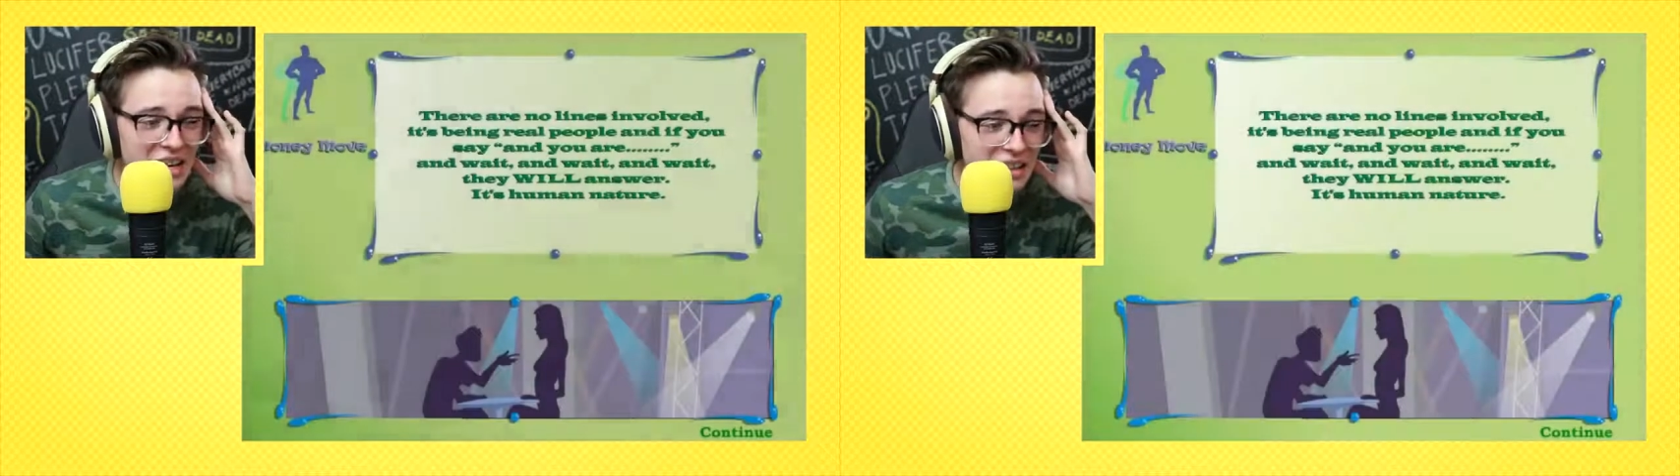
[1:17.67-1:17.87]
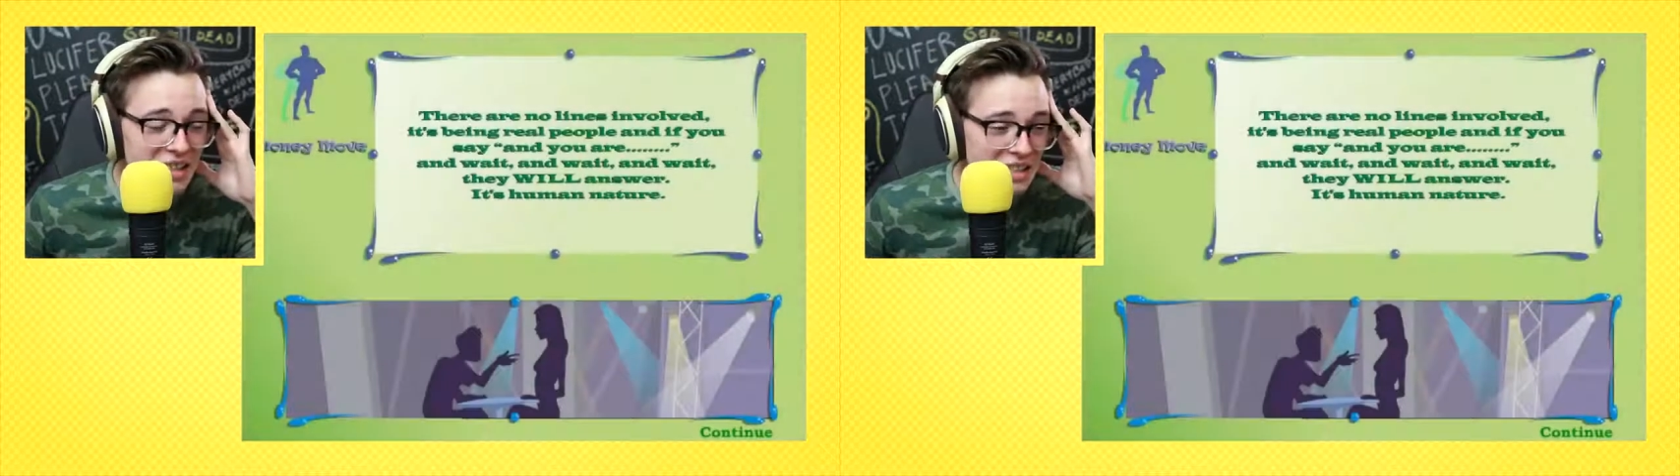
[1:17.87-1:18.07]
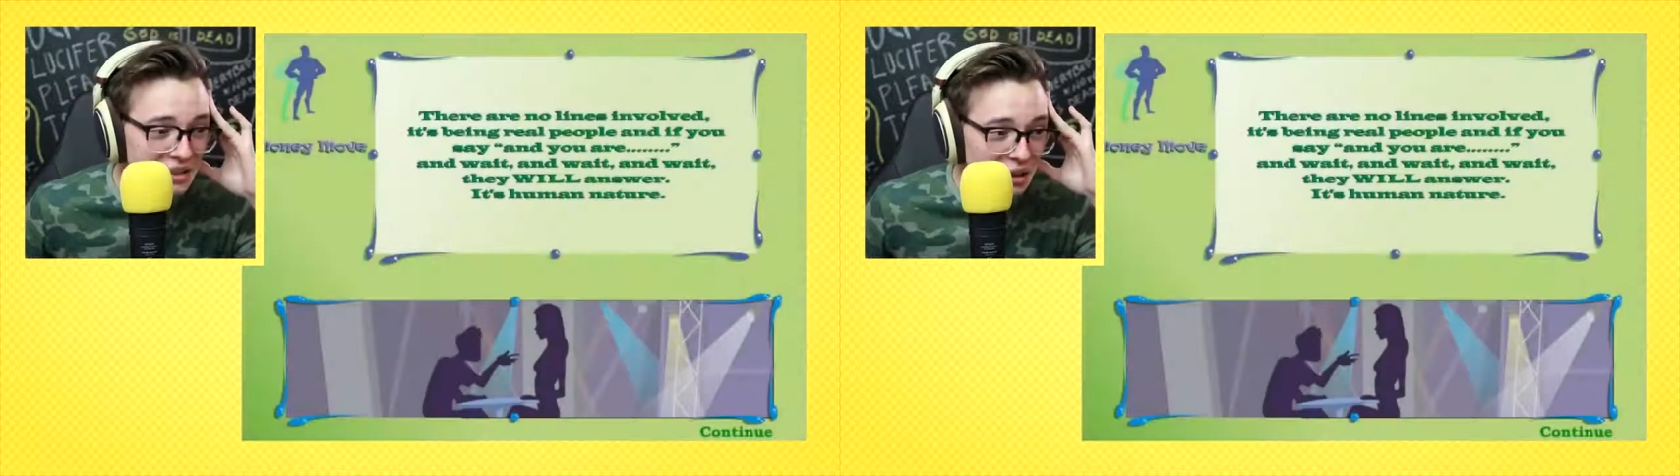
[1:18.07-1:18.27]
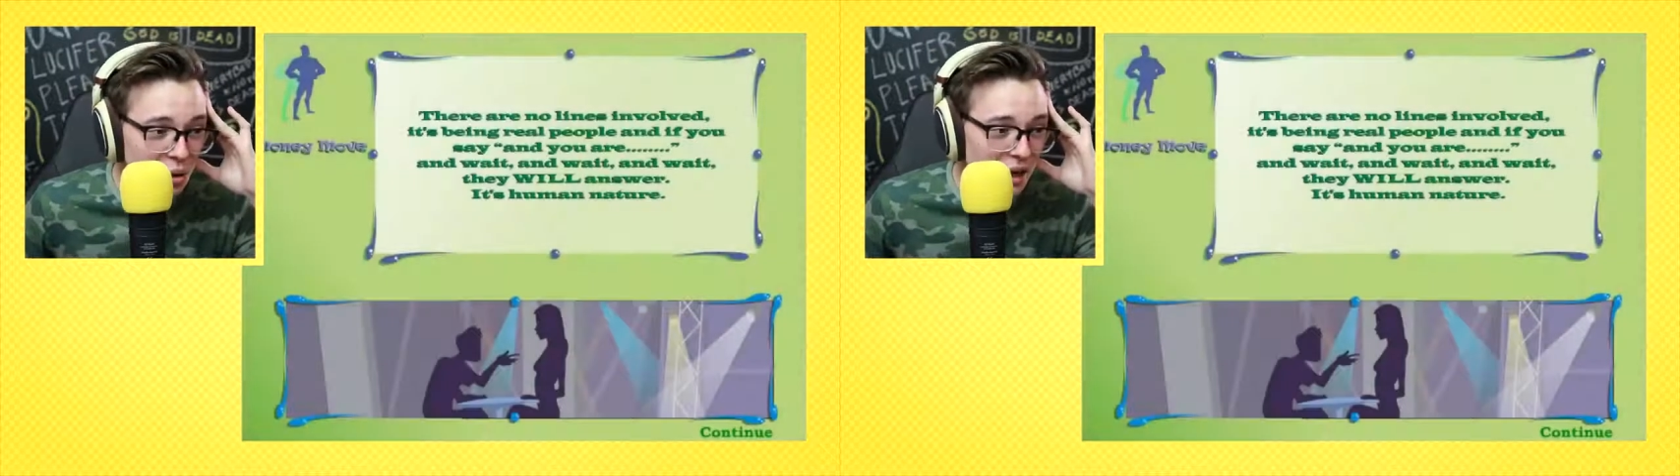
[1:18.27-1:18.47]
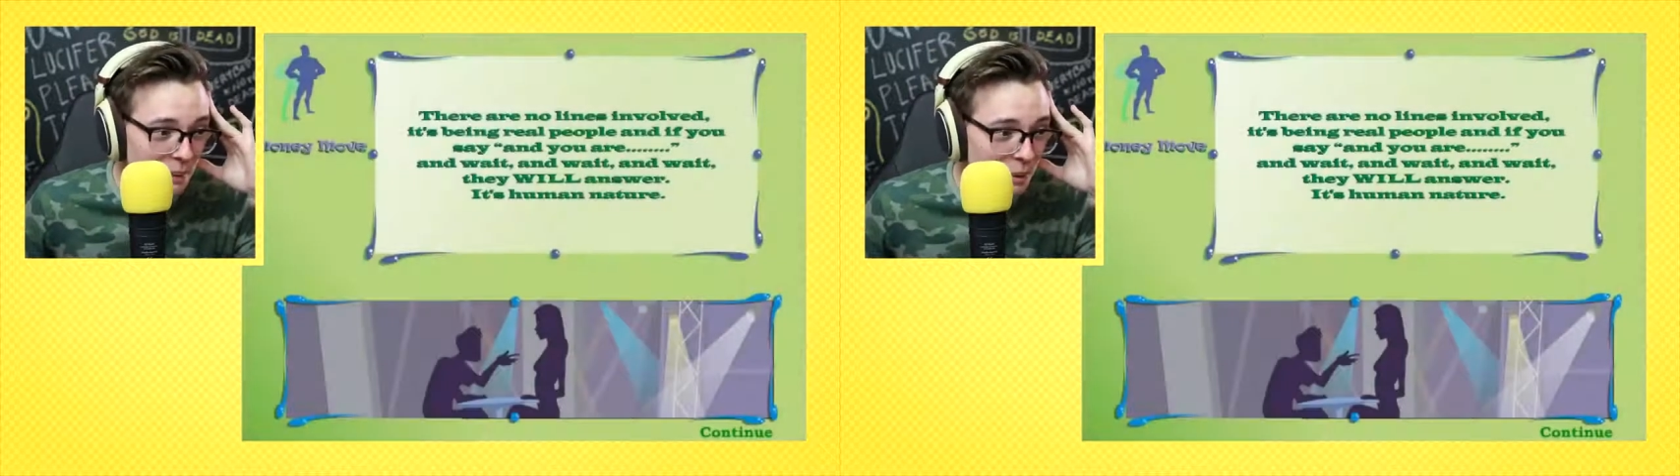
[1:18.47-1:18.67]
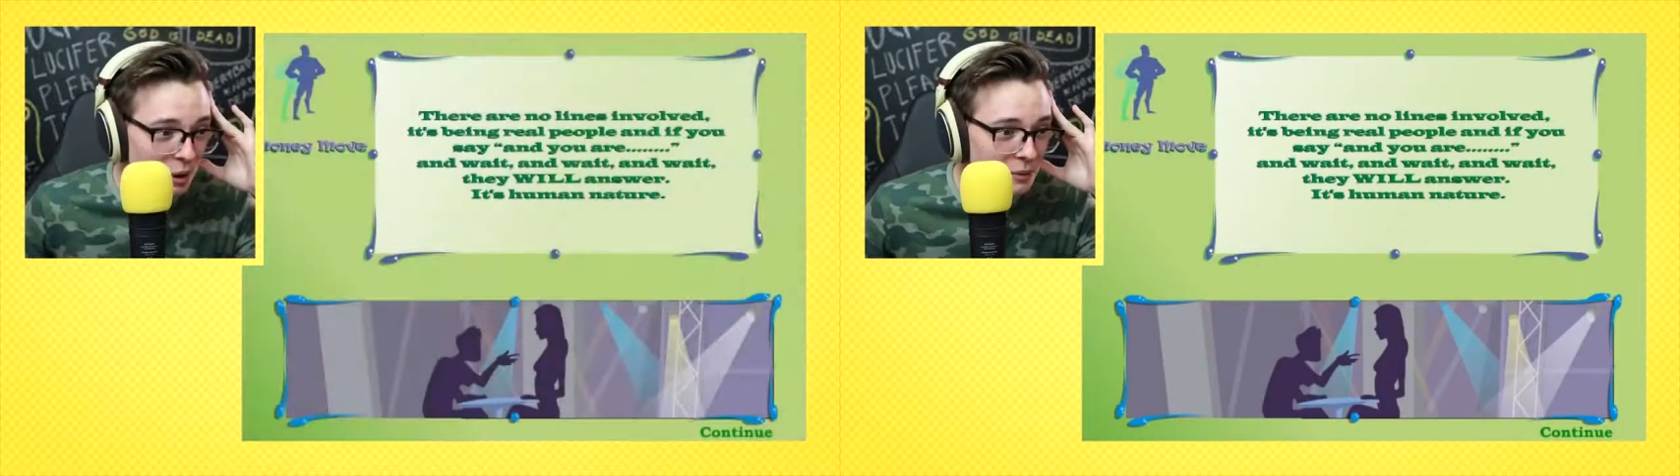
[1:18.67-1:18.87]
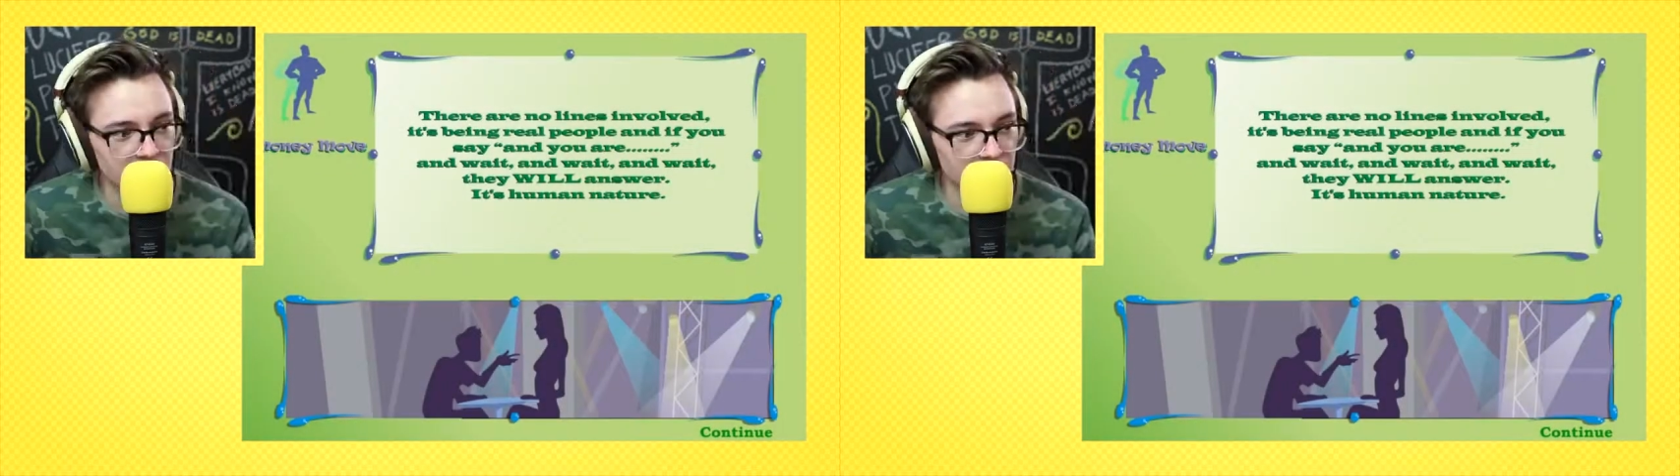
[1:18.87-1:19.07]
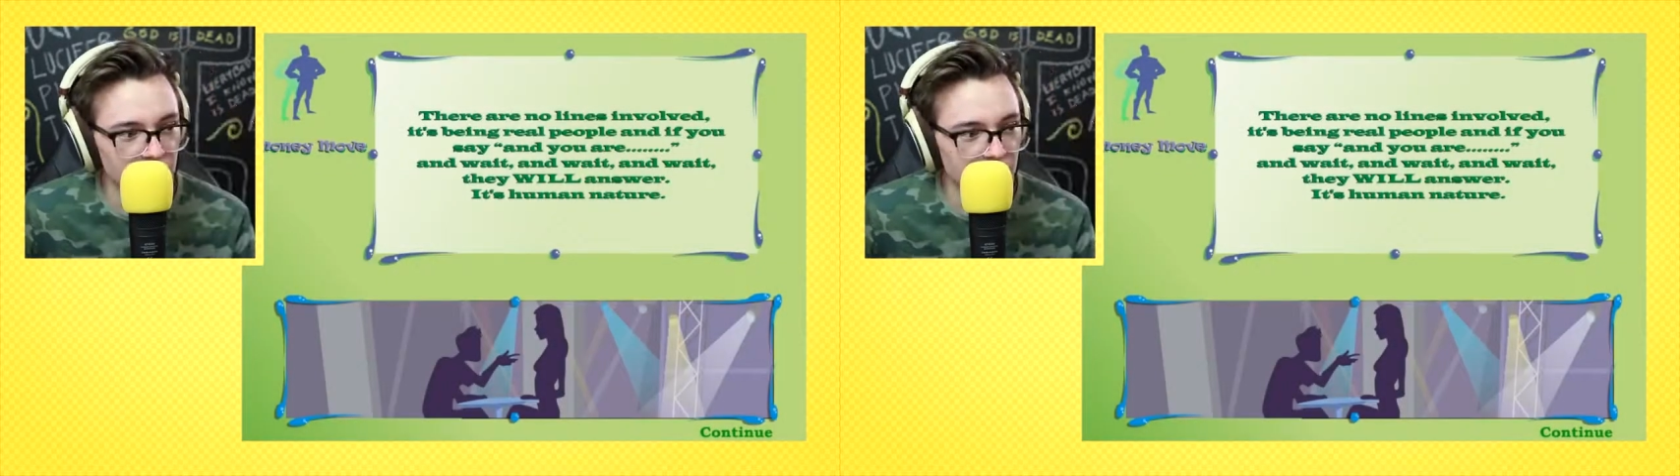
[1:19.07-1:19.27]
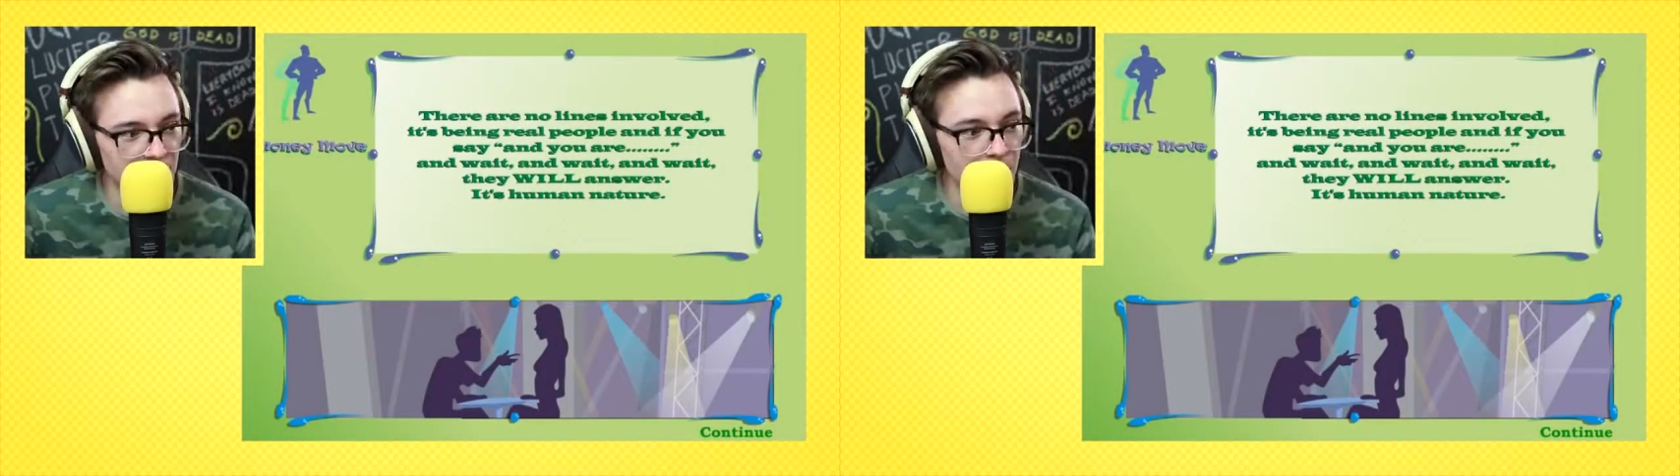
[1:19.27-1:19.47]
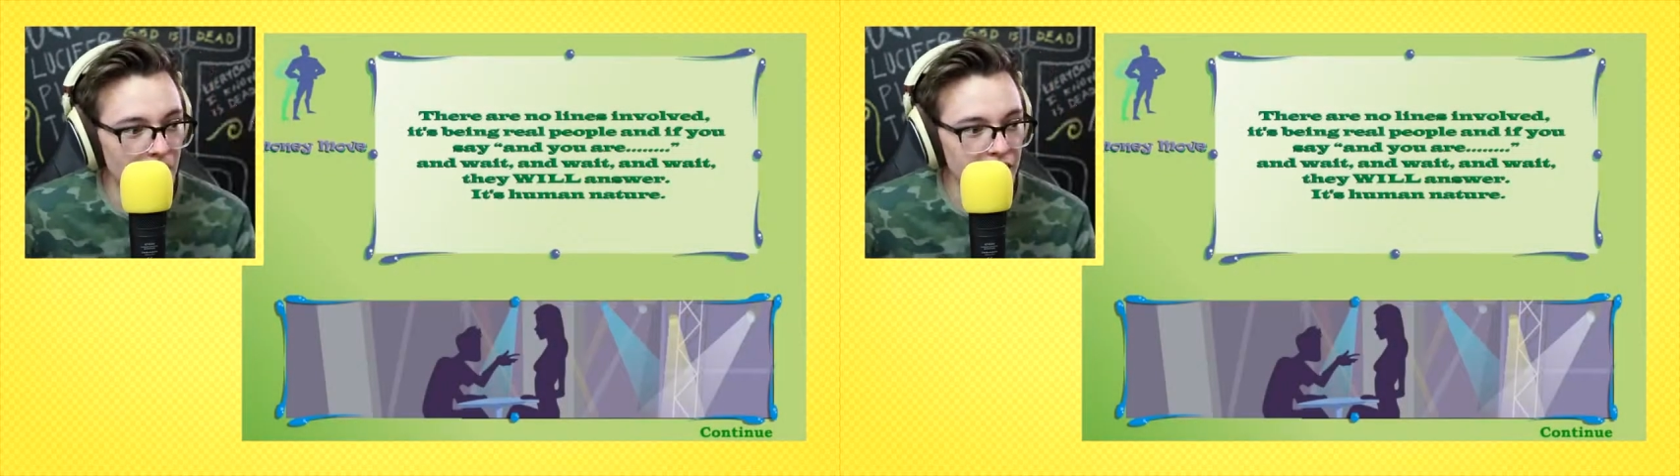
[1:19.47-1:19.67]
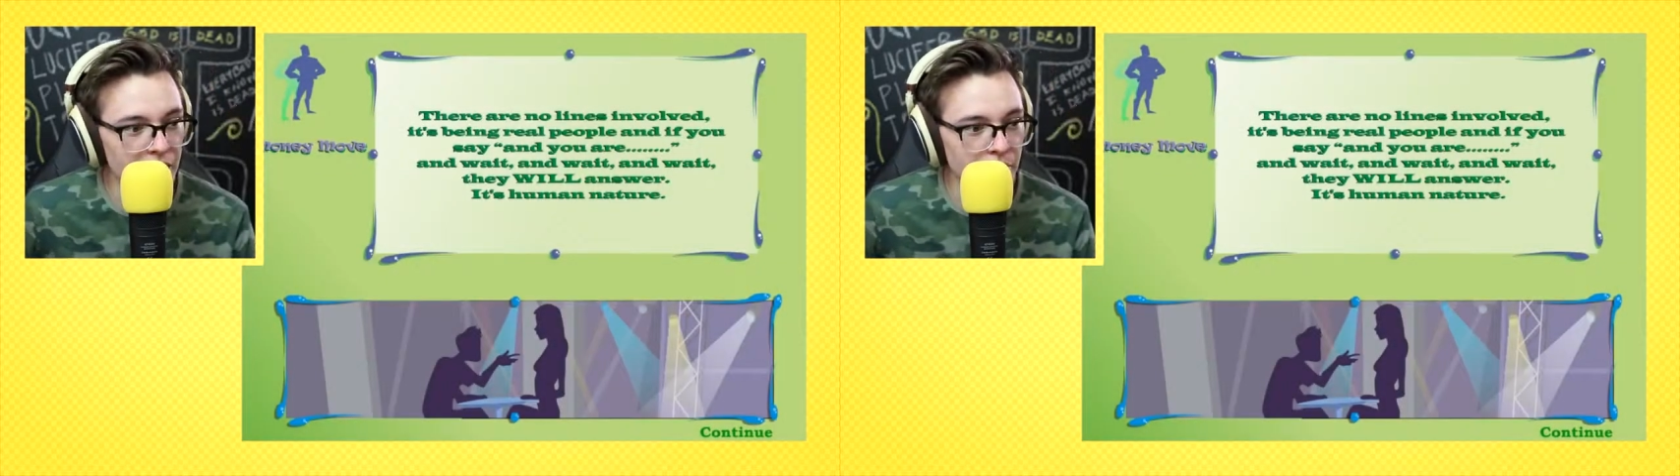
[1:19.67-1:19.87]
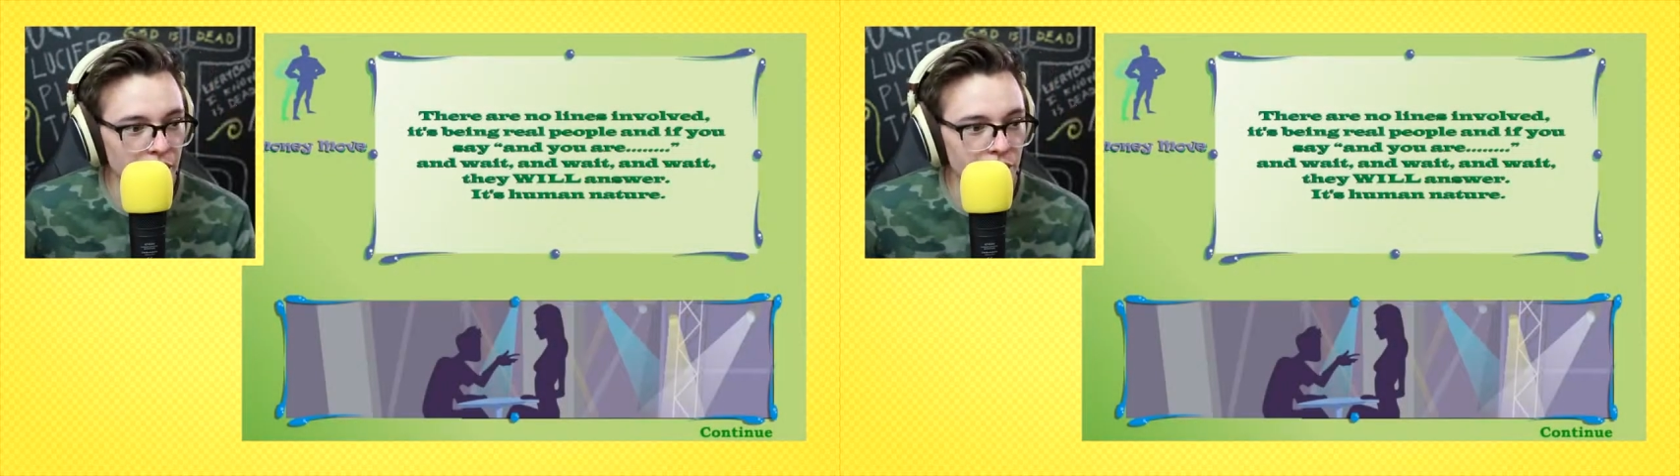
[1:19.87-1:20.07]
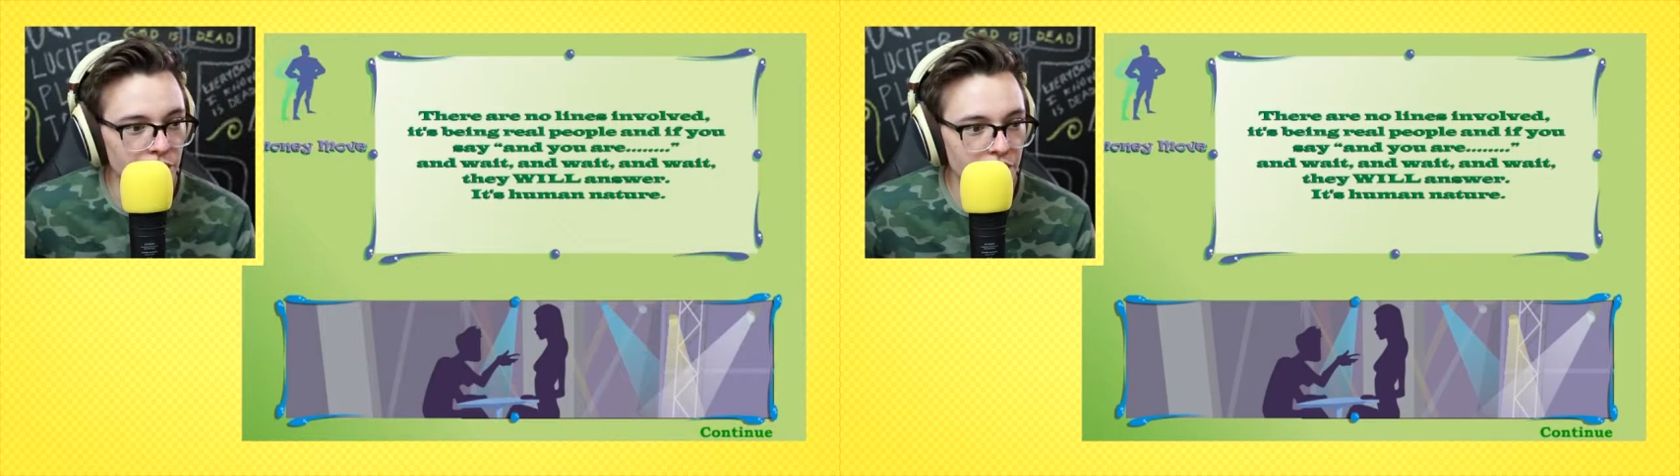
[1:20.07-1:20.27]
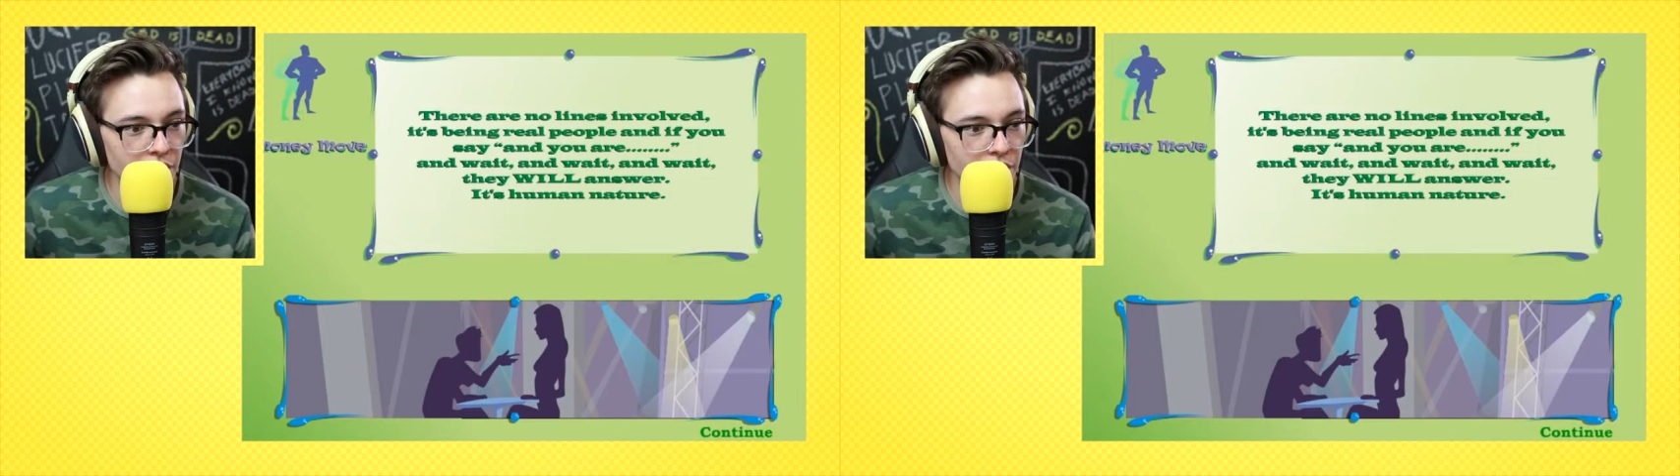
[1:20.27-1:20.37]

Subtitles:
This is incredible! So this says, money move.